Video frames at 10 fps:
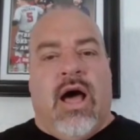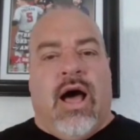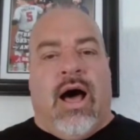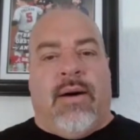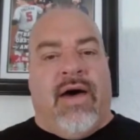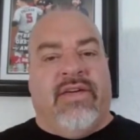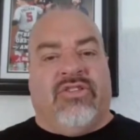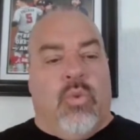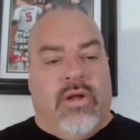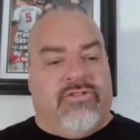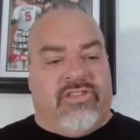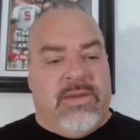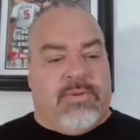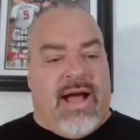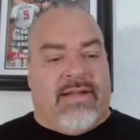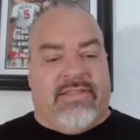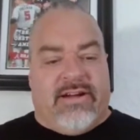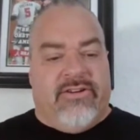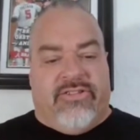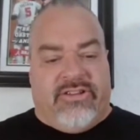I think the one sleeper out
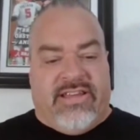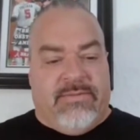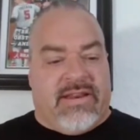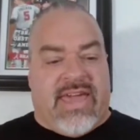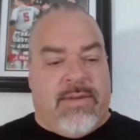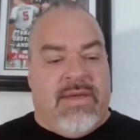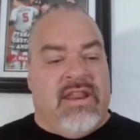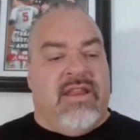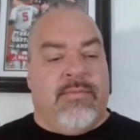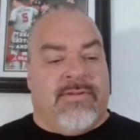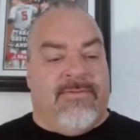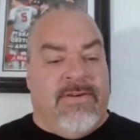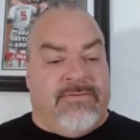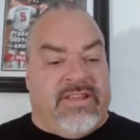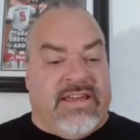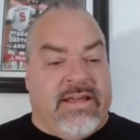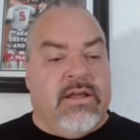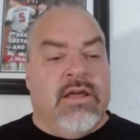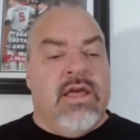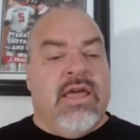there is the team that came in at number
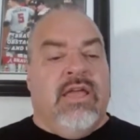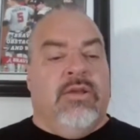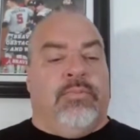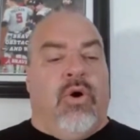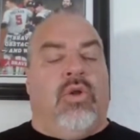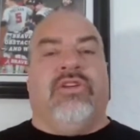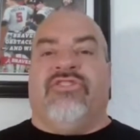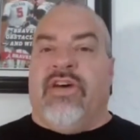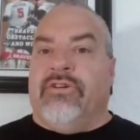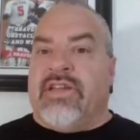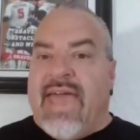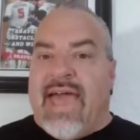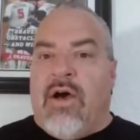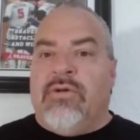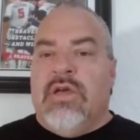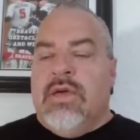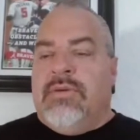15 in the poll, is Southern Cal.